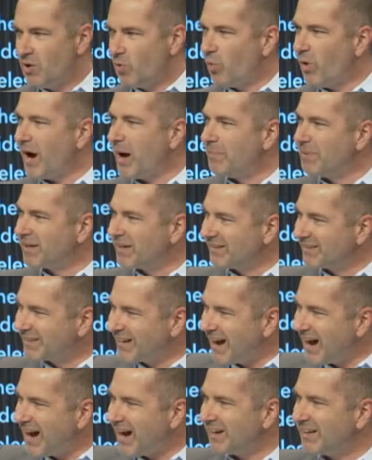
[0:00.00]
Why? Because
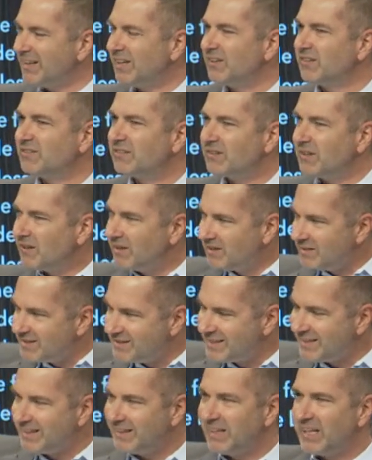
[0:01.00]
God is
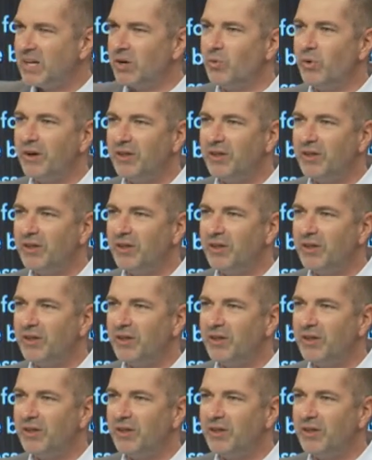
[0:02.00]
dealing